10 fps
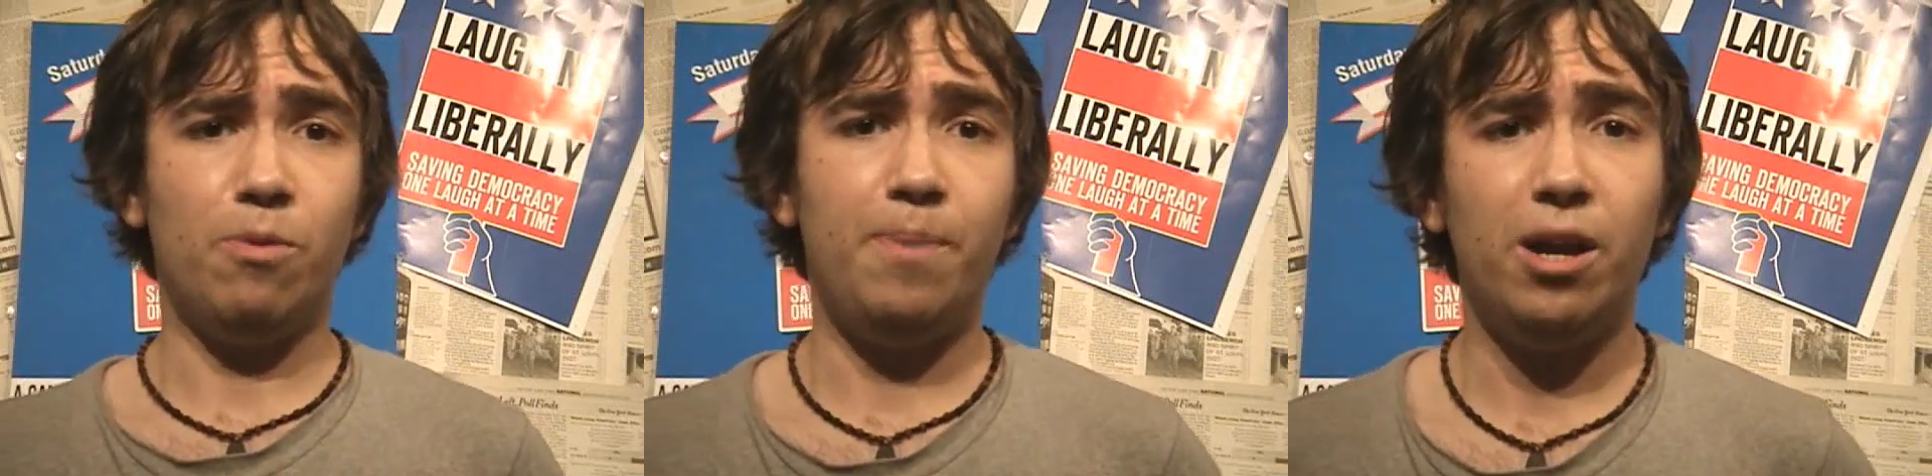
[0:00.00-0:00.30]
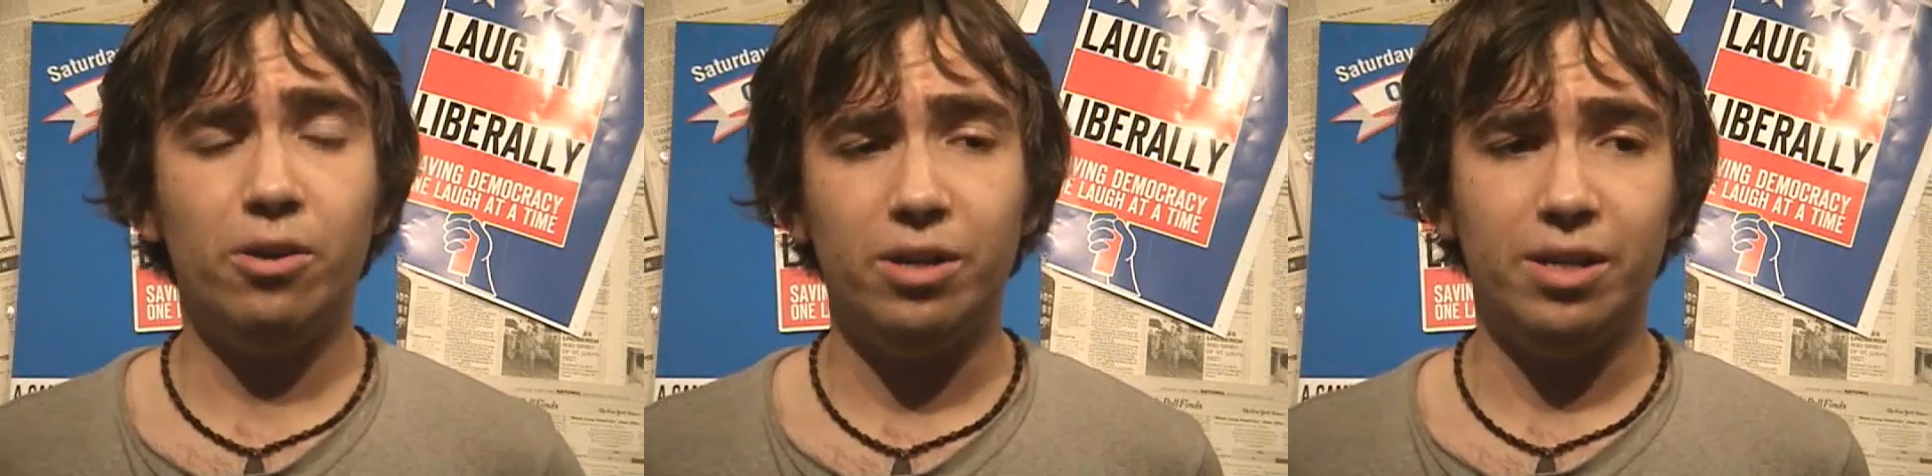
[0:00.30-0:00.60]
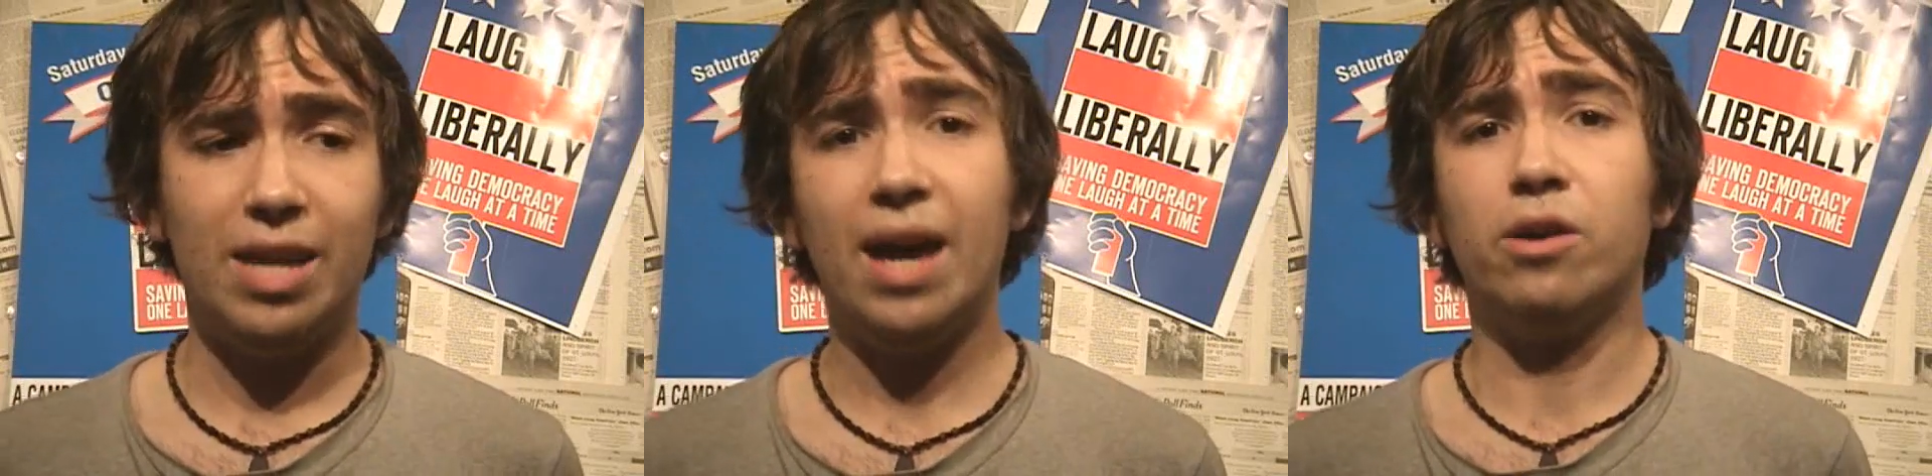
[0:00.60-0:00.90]
prepared
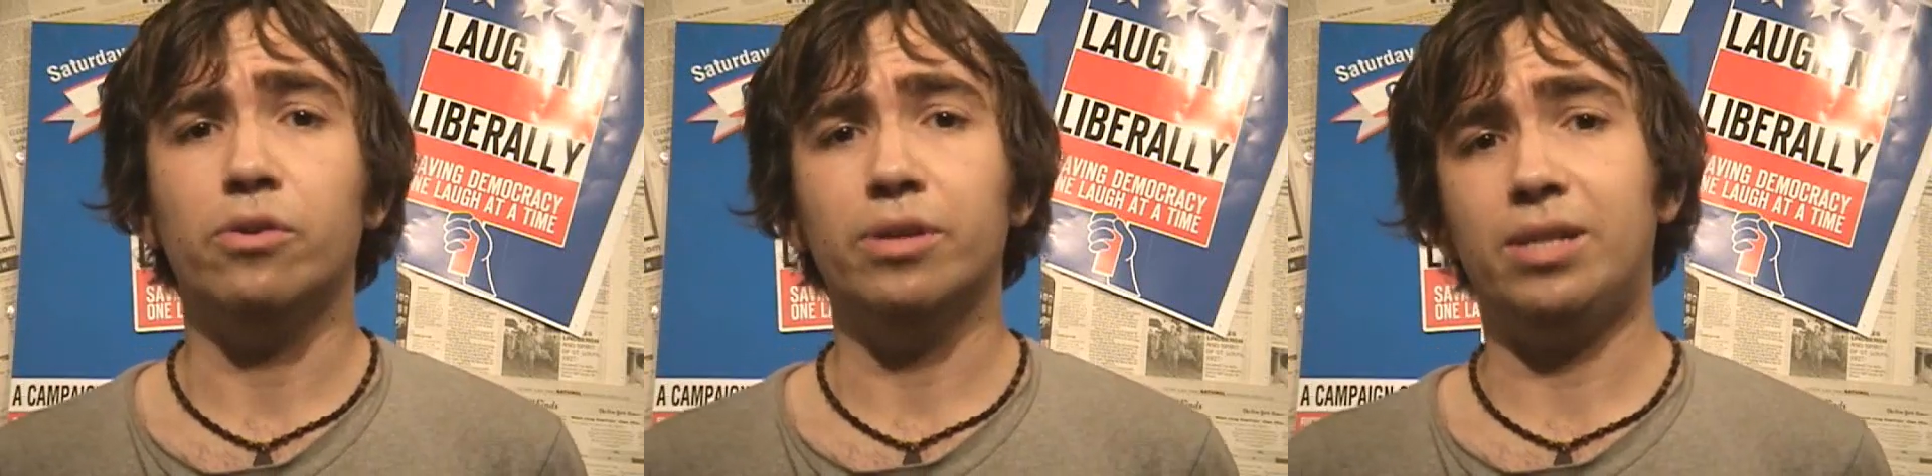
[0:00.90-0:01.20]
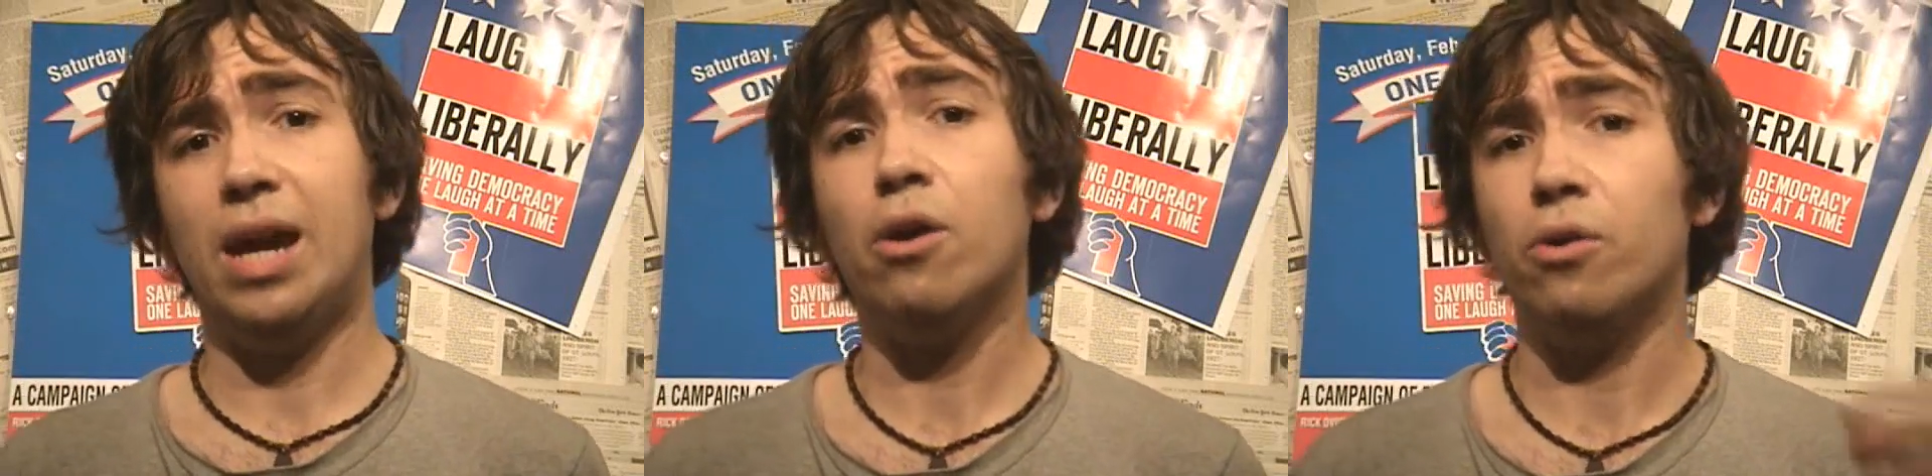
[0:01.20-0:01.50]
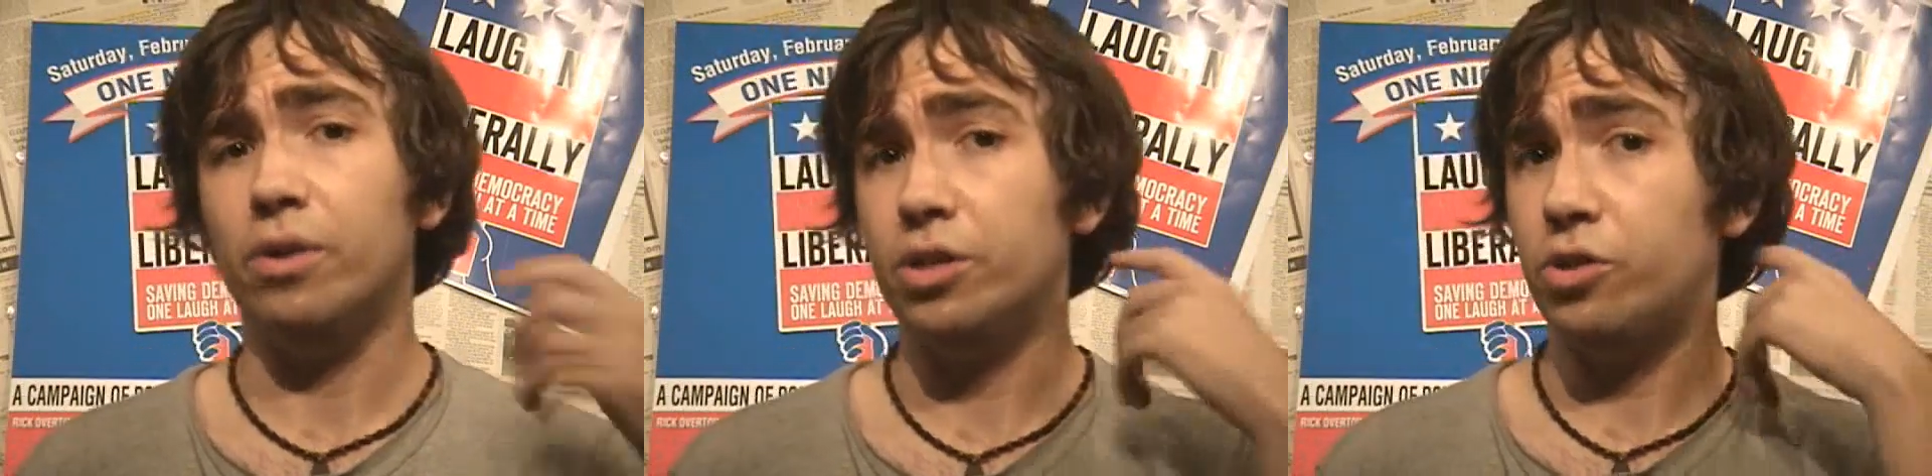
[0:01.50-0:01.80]
to tackle a
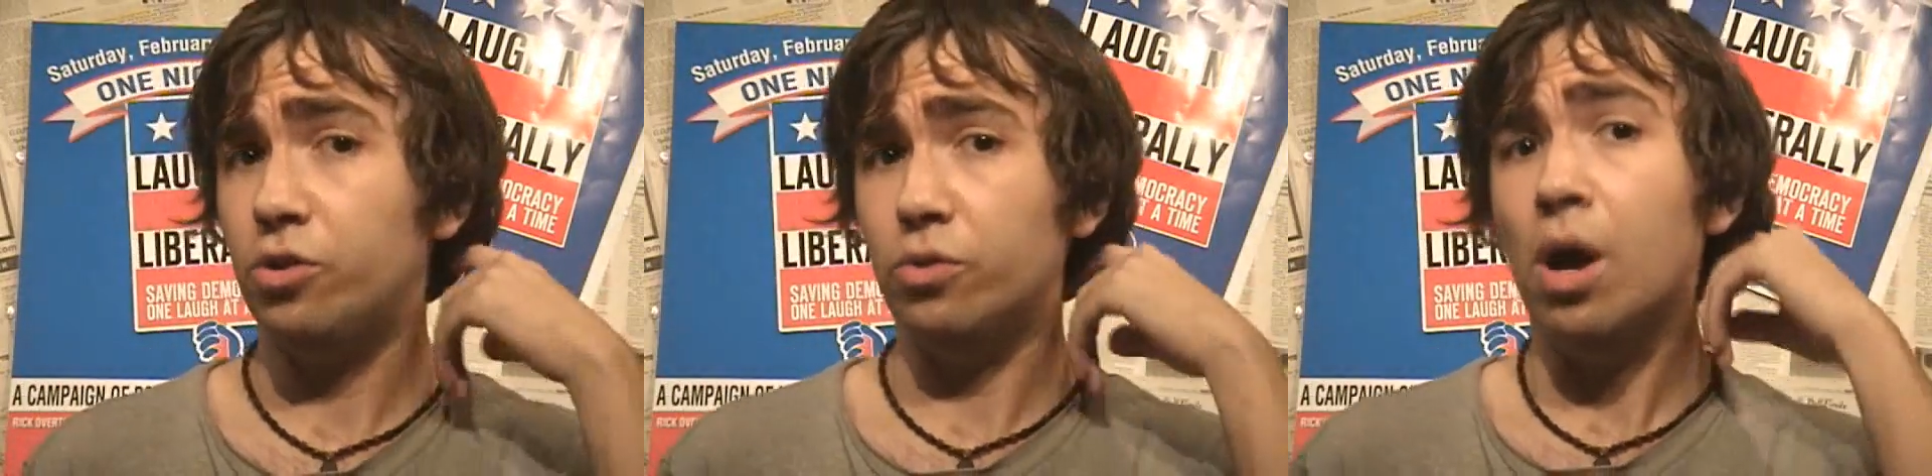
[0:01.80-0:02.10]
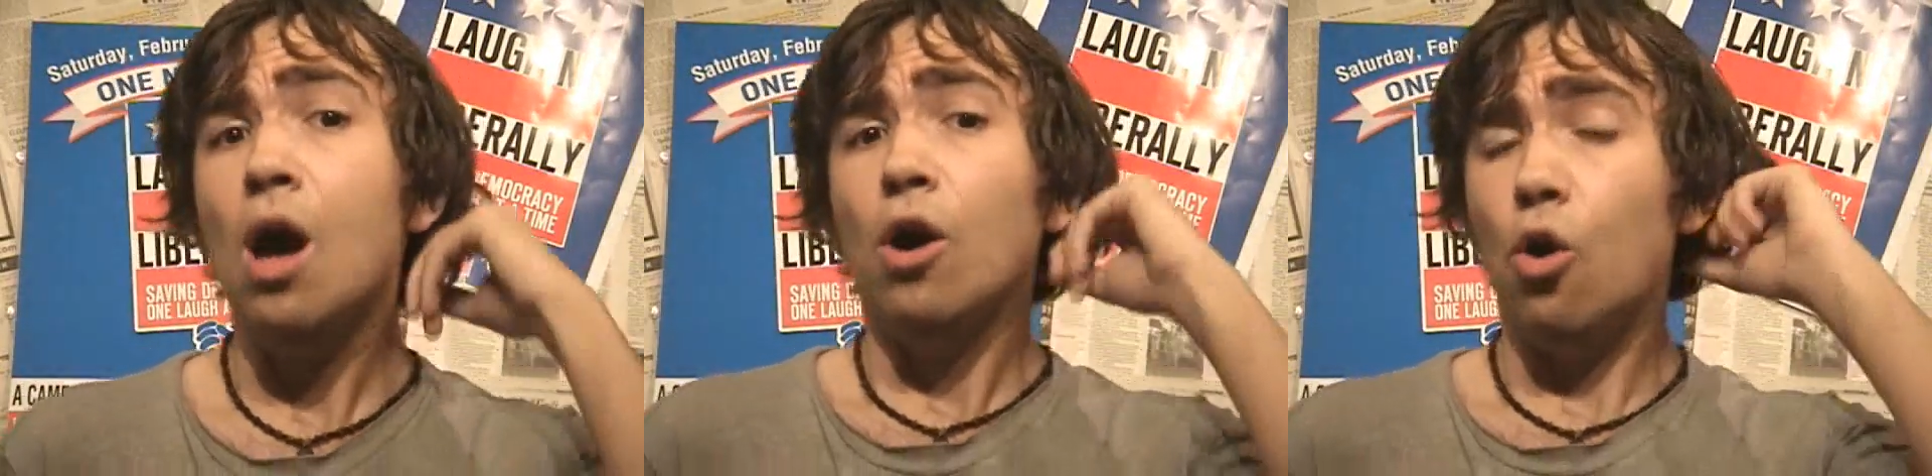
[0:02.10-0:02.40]
terrorist who